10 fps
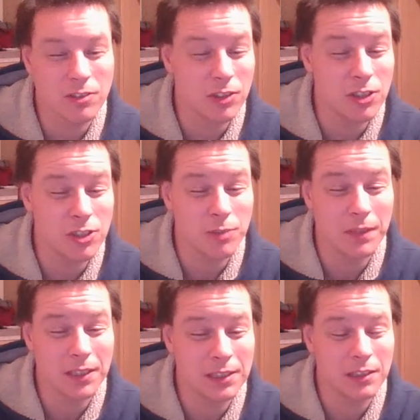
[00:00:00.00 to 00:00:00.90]
on YouTube,
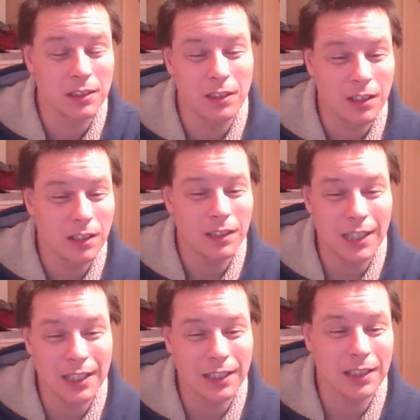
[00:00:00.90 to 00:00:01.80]

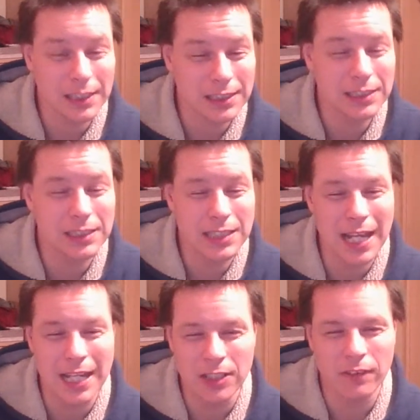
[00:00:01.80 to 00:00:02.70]
they
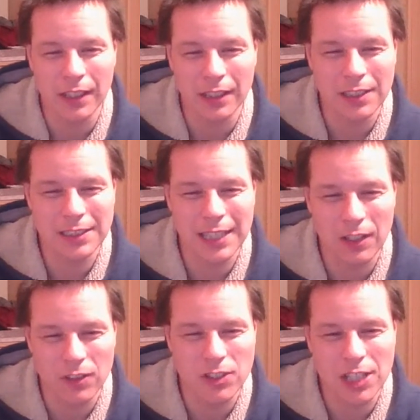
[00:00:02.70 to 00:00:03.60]
stay, don't they? They stay
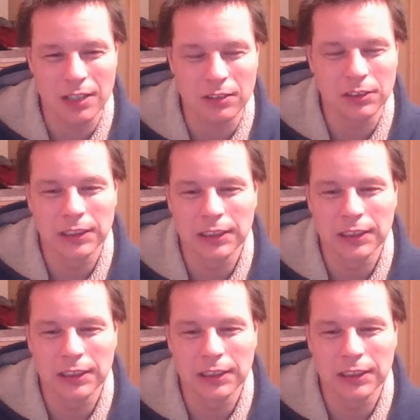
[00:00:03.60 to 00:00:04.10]
on the channel.